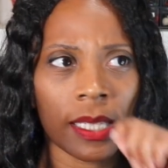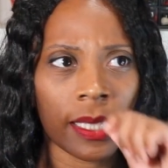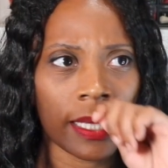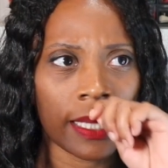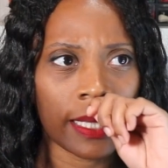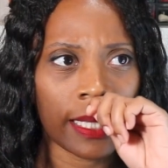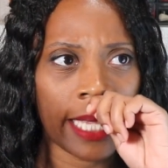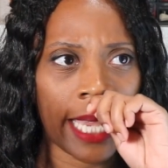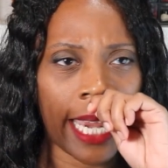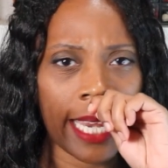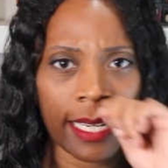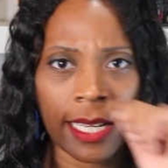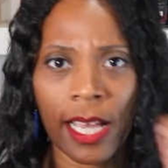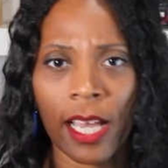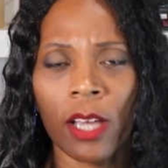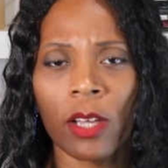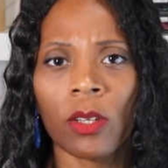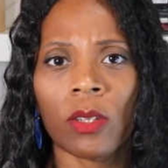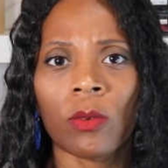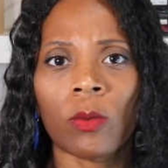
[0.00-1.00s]

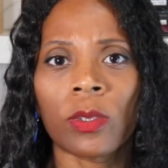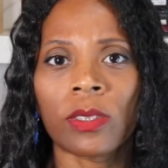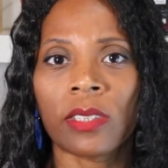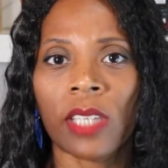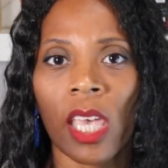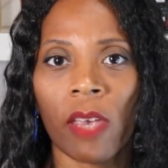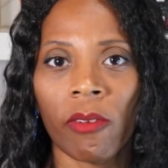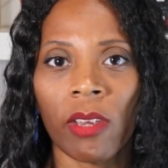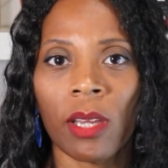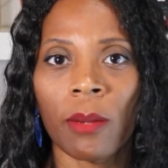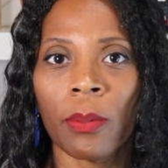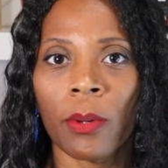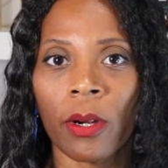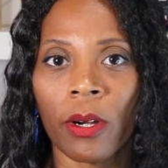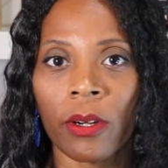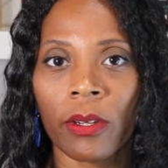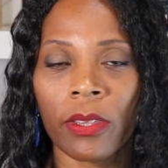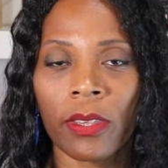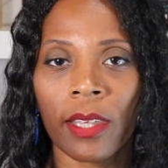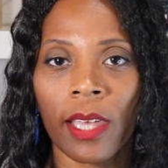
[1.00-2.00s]
Lena was giving
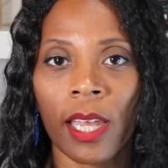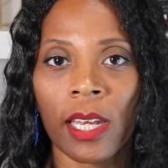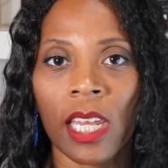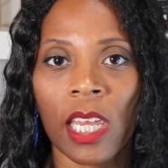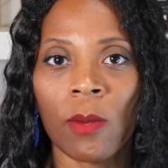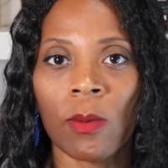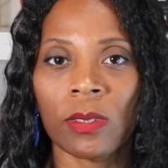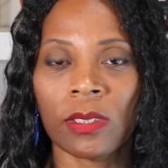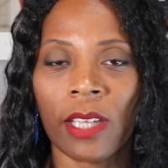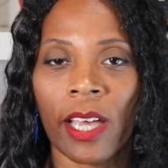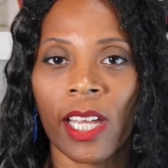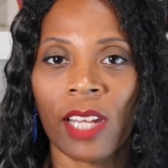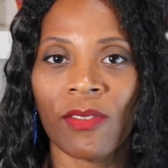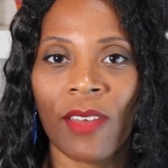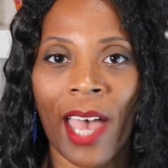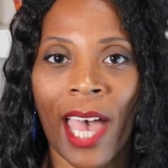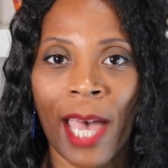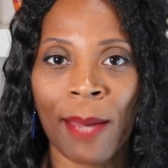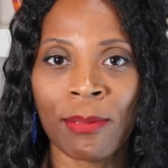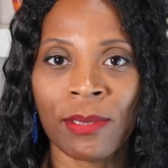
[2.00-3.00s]
birth, and he was kind
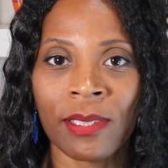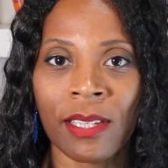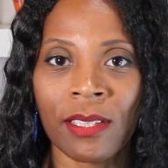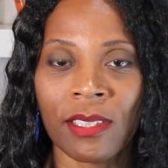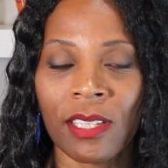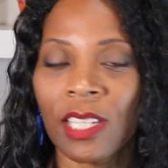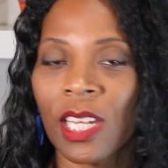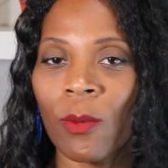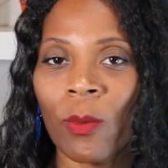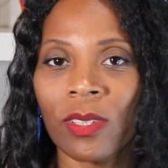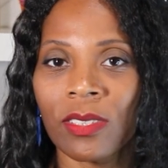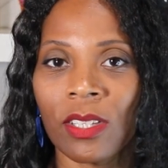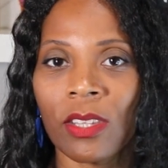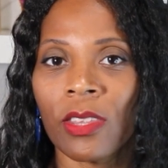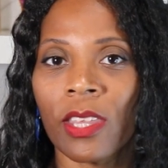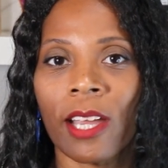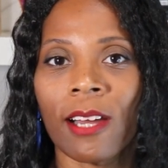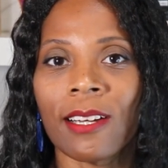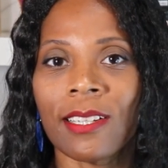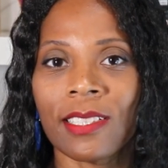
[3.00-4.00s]
of absent and he
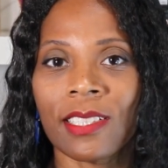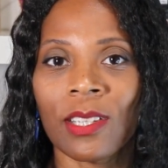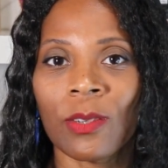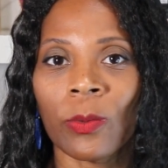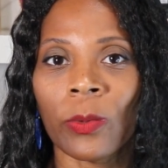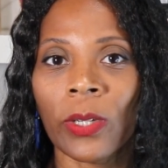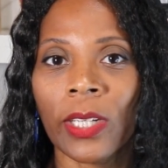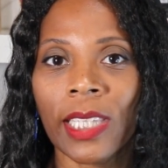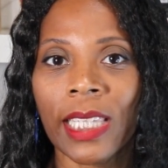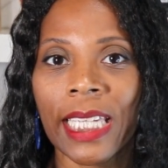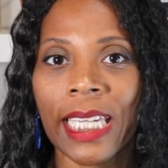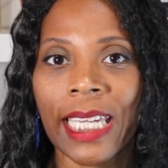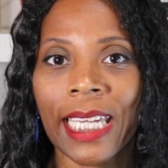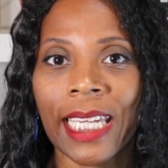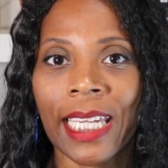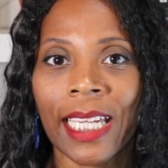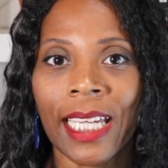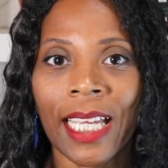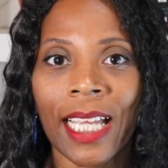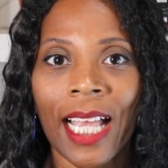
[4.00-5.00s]
wasn't there to
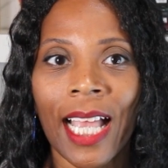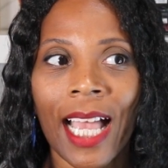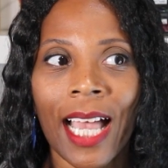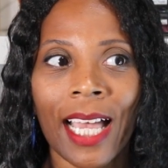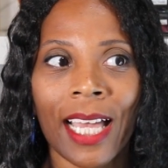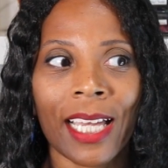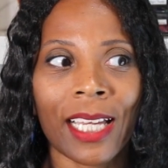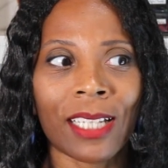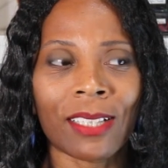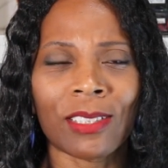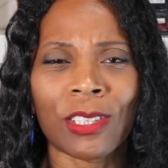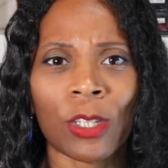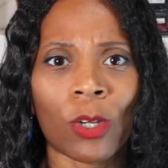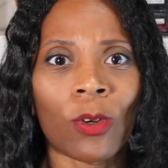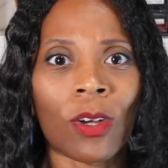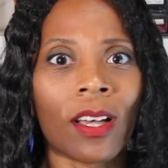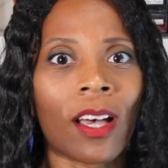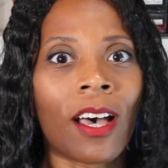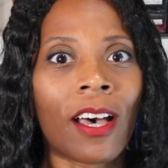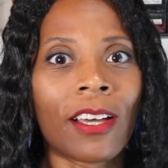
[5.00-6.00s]
really
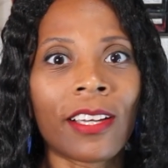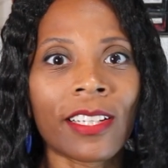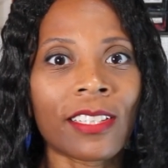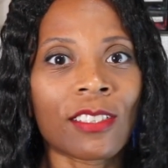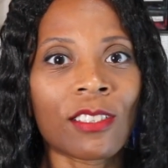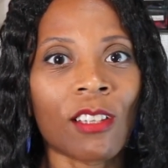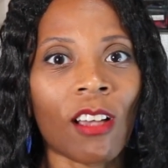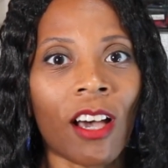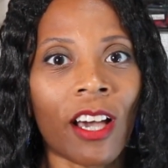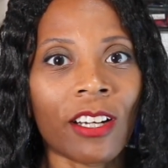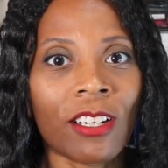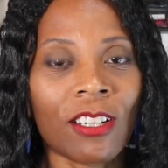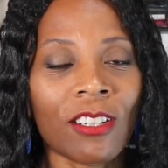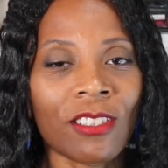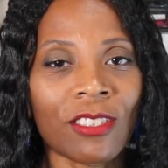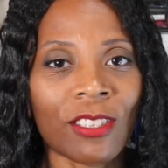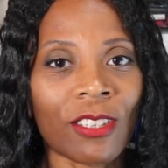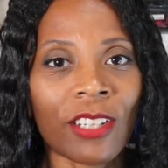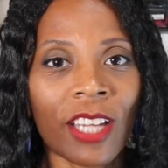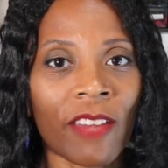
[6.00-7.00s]
hug his
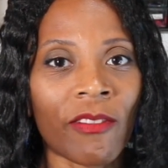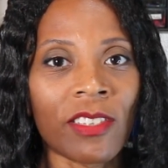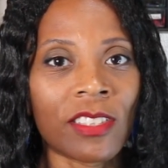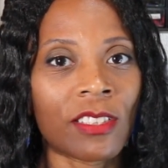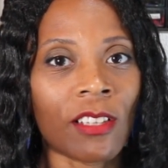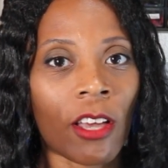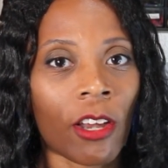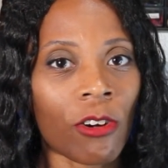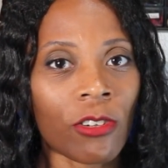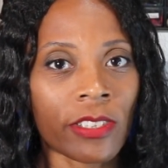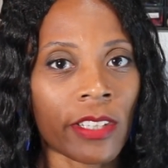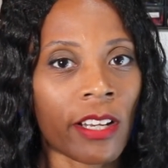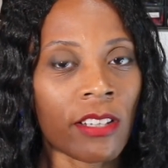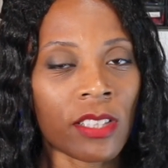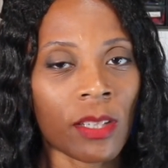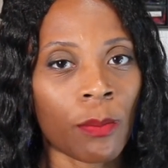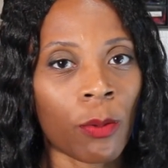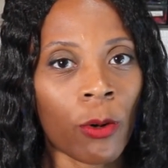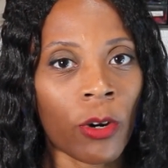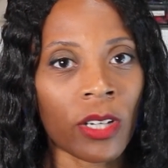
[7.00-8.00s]
daughters or give his daughters any
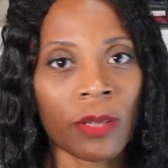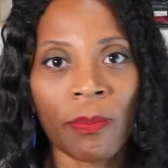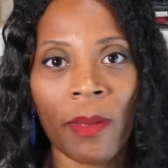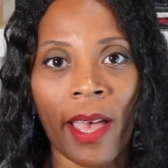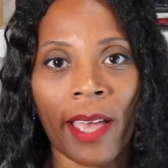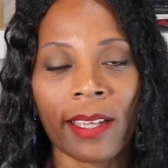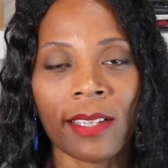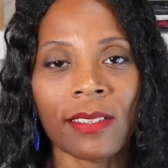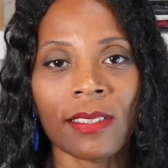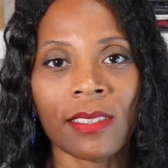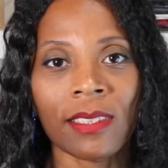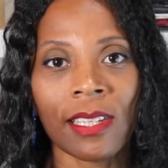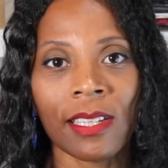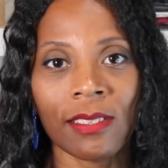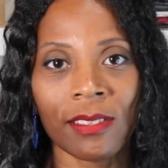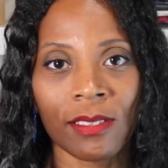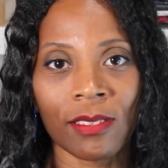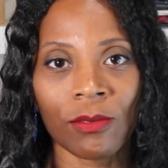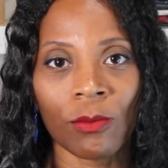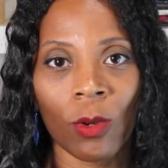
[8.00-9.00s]
support back in
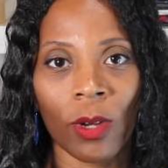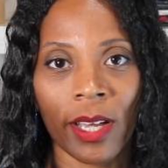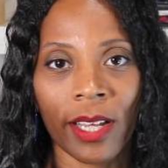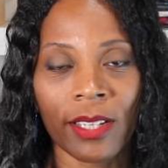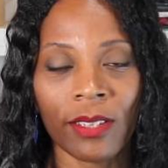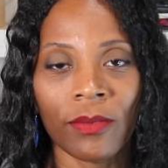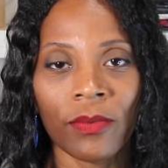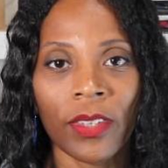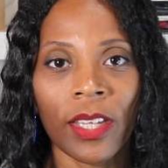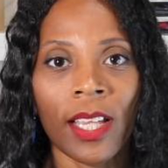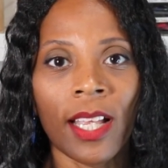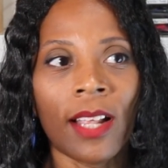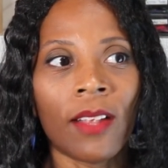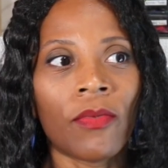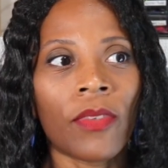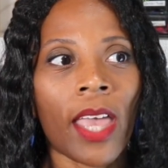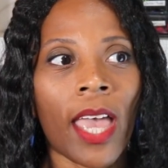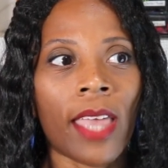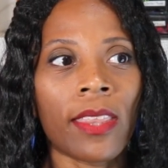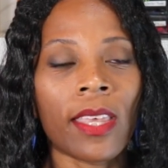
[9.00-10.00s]
season 1.
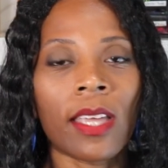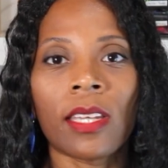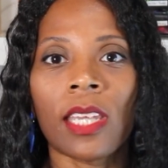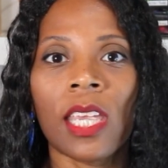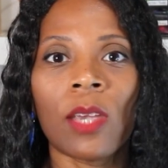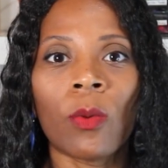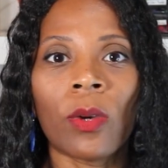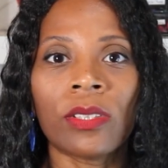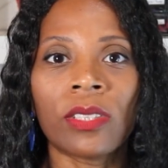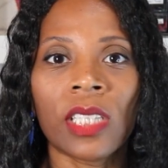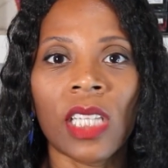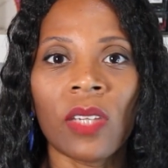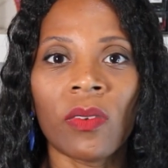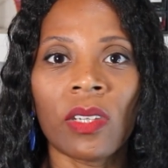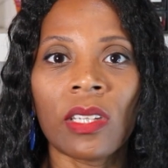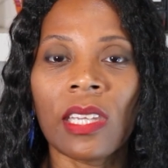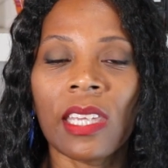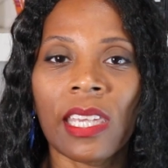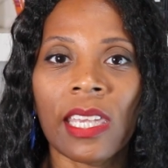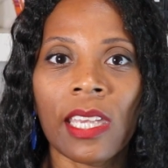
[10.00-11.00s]
And then he wasn't
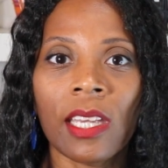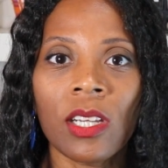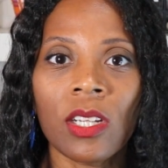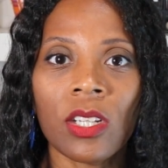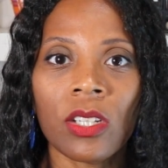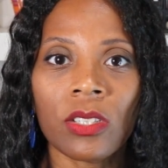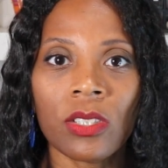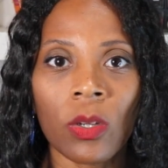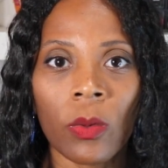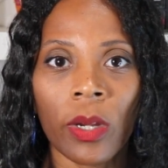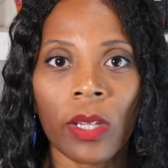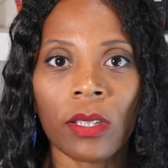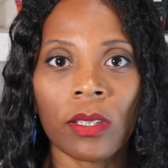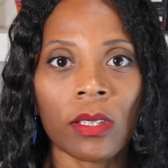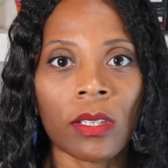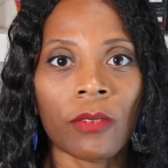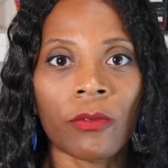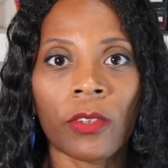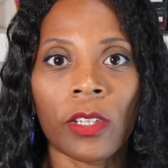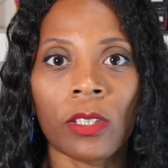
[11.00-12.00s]
even here
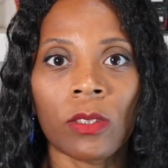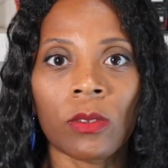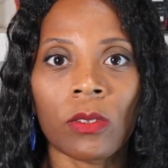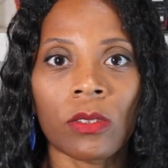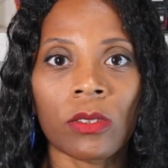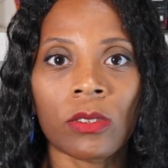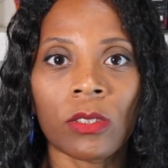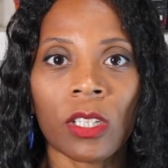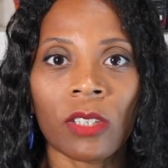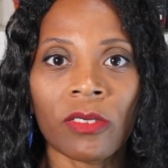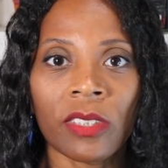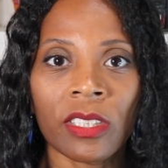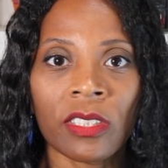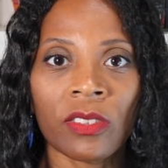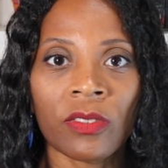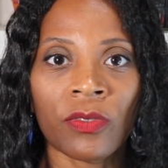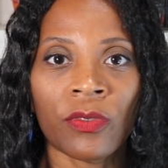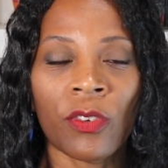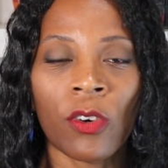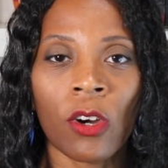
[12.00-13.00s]
during the funeral
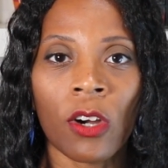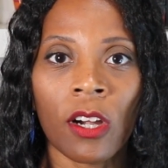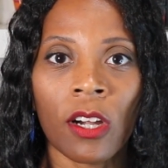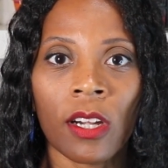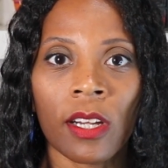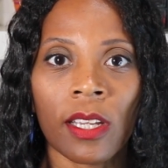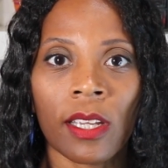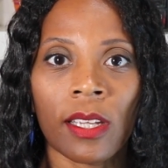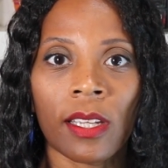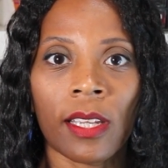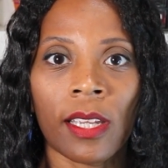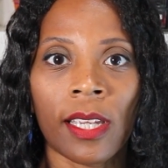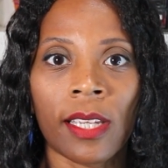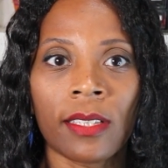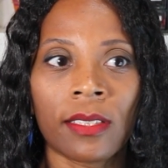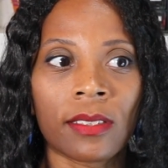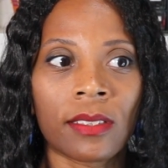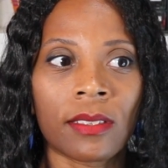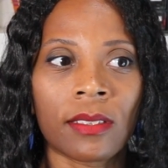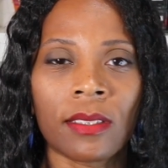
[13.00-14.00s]
service for
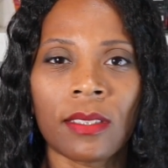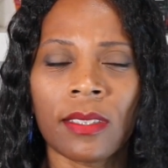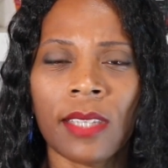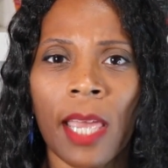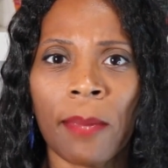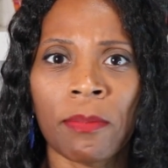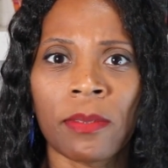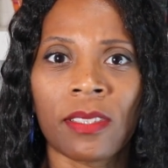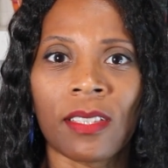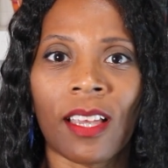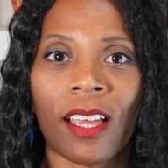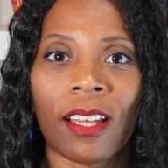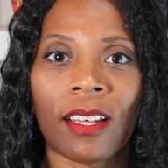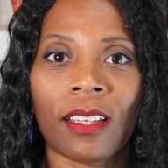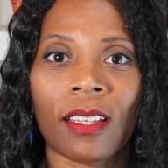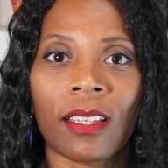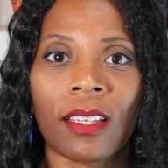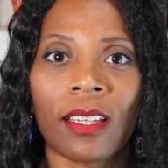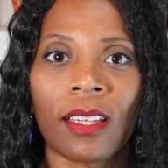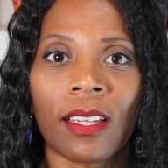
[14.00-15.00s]
his
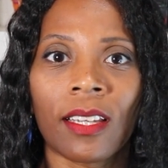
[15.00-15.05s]
stepson.